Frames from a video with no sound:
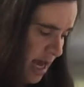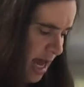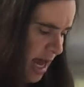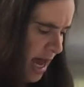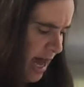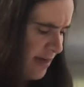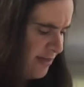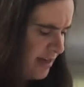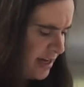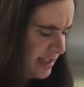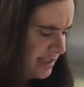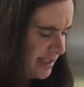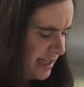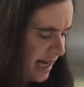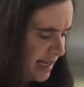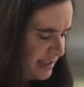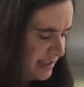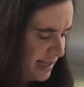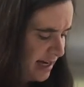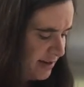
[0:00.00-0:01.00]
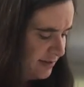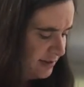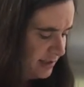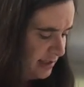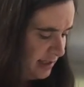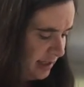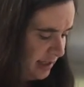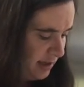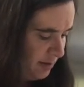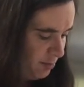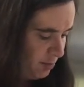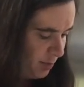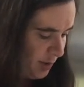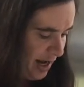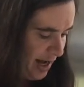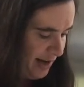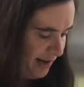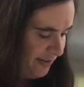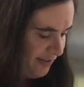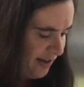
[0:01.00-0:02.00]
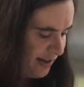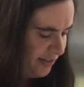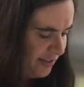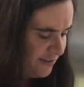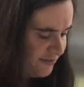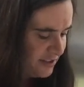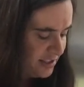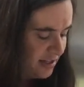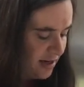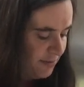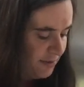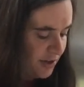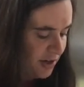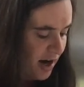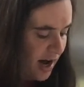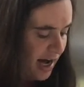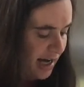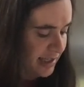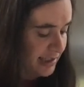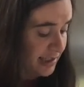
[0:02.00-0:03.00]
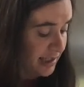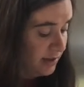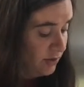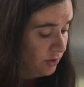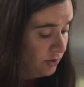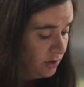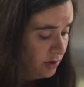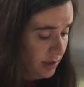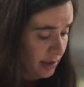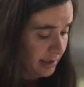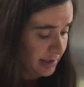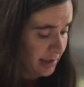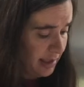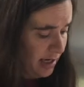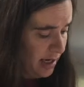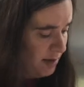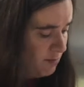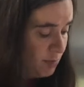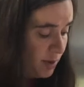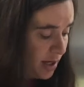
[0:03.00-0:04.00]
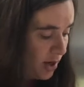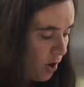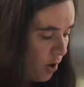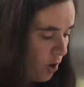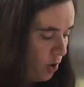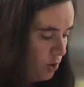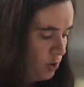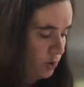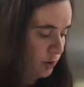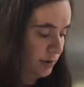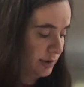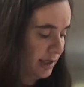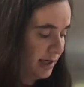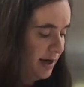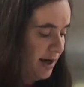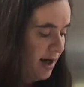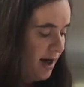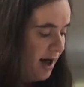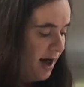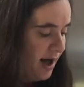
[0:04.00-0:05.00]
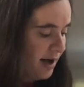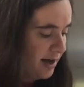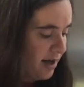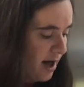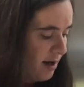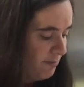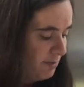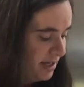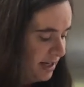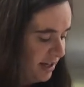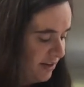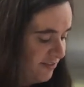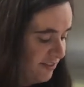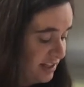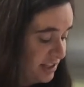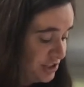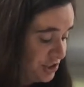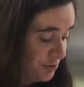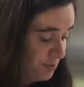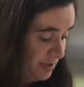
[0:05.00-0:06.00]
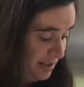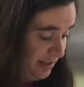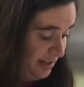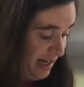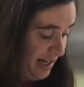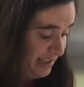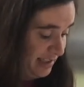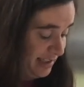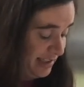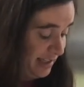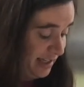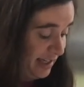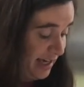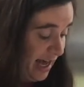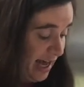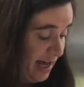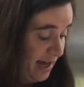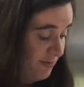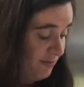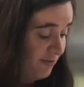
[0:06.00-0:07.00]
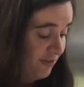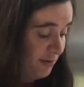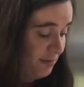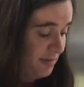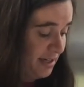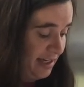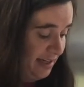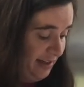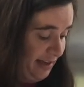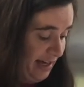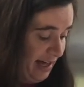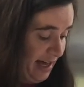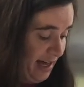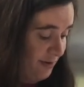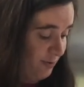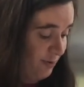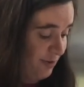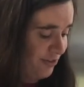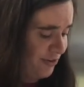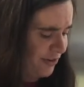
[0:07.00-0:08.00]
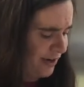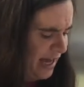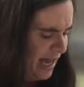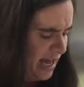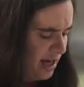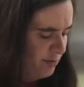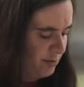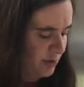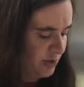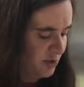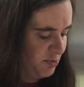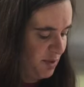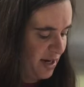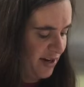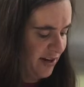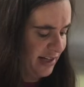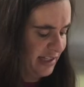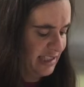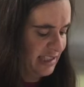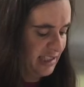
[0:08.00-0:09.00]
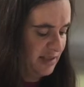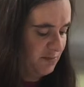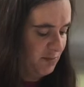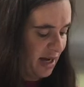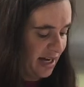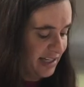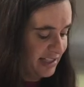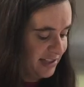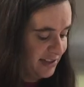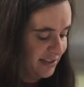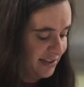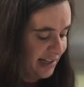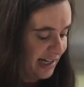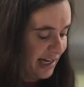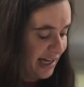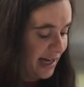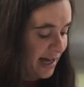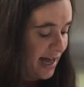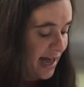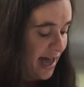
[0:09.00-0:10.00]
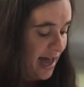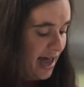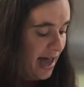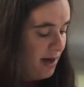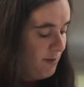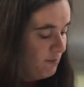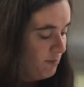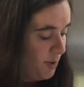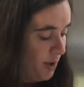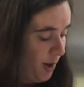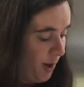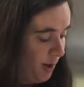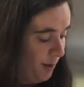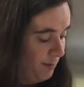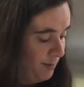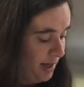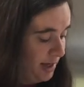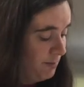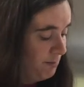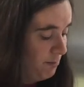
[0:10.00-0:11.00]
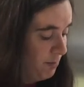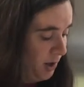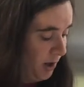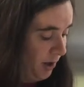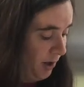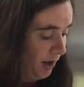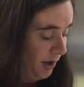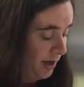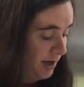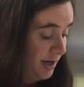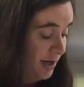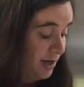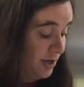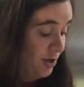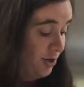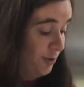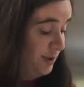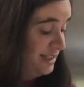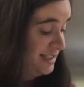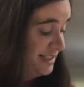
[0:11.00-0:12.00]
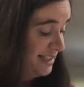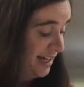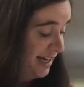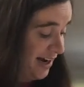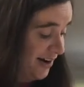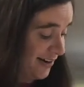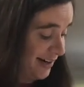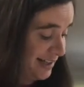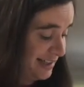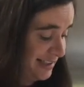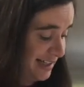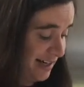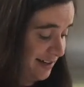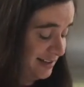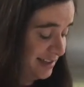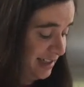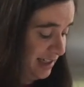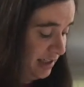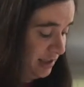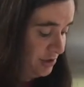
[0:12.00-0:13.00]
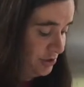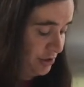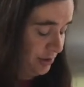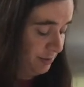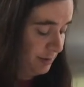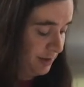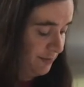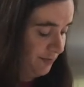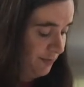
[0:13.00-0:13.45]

And they sat down to eat bread, and they lifted up their eyes and looked. And behold, a company of Ishmaelites came from Gilead with their camels bearing spicery and balm and myrrh, going to carry it down to Egypt.